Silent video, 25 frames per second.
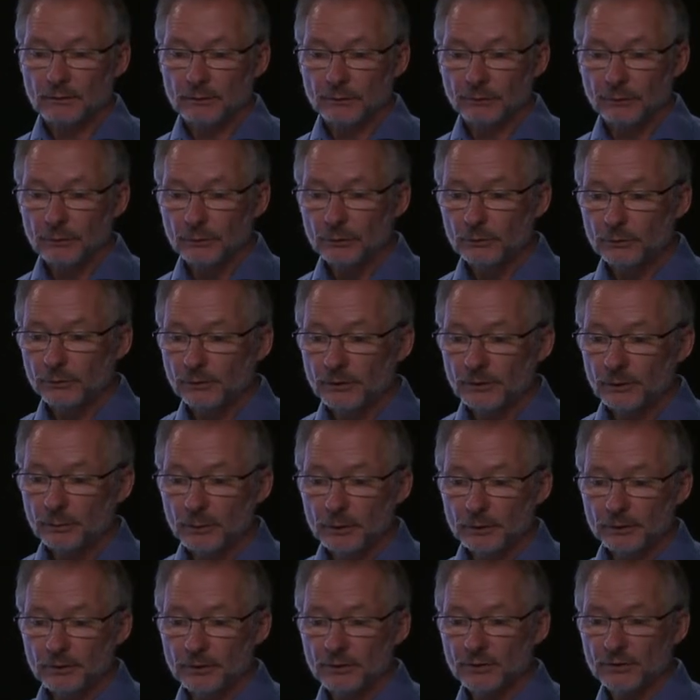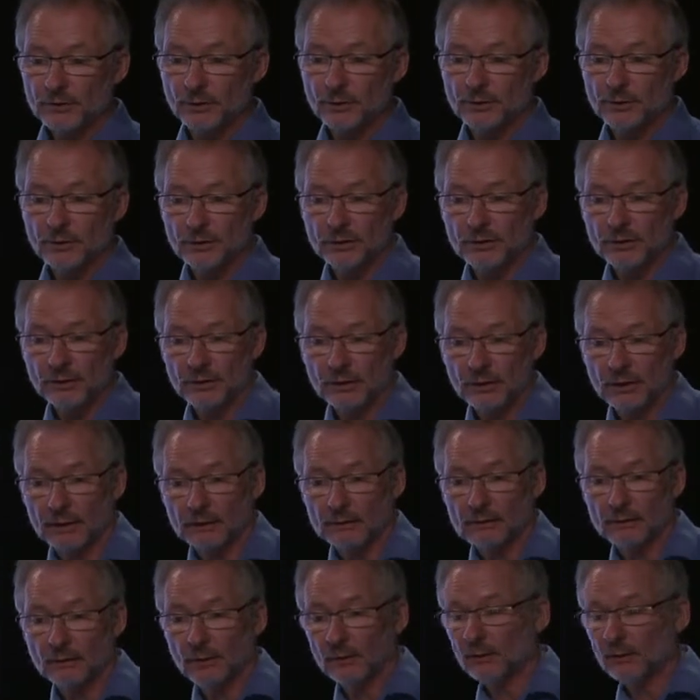few feasibility studies and